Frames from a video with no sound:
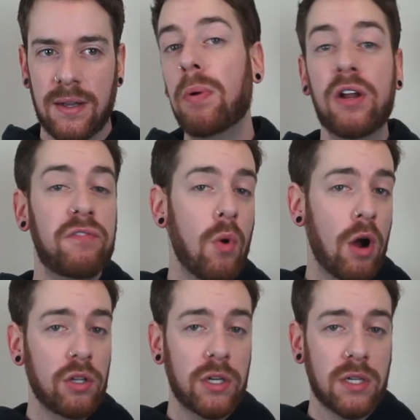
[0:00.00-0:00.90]
But if you
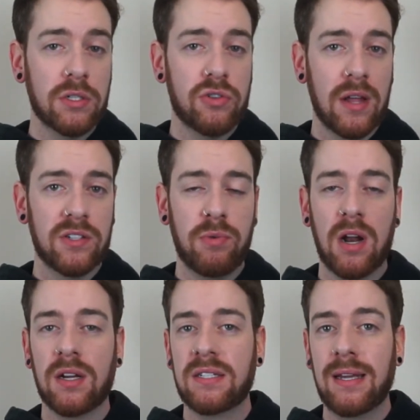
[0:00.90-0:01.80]
are looking to try this
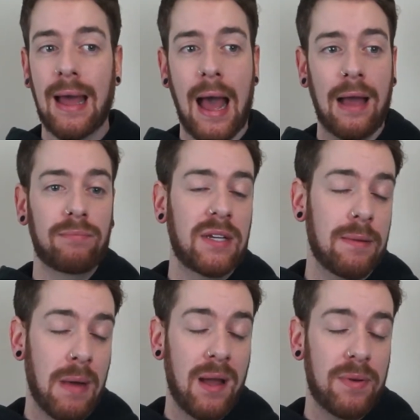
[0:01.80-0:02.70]
product, yeah,
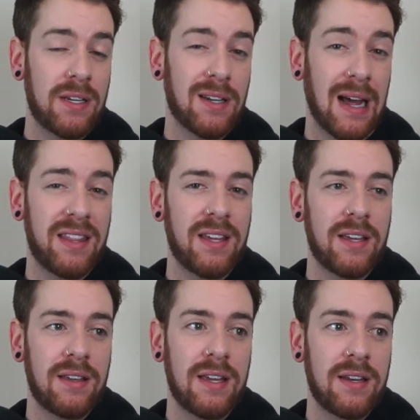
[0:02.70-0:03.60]
in my opinion, I
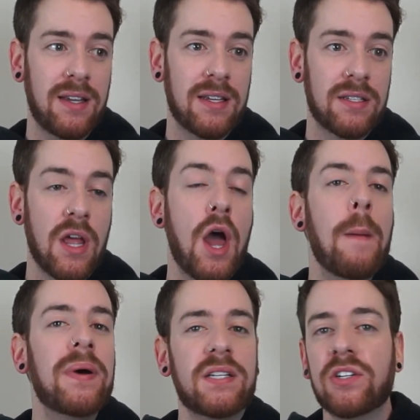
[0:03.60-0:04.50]
think it is
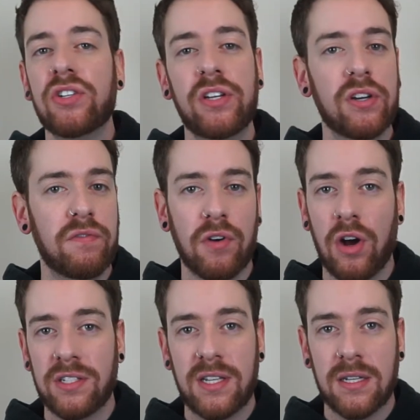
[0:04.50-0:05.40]
potentially good for
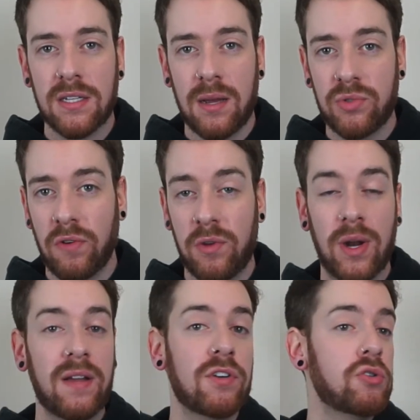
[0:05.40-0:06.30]
all skin types. So if you
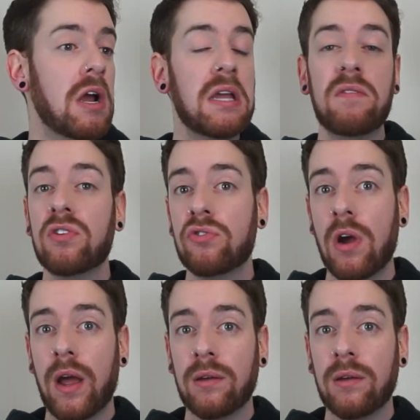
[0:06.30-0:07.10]
want to give it a try, give it a try.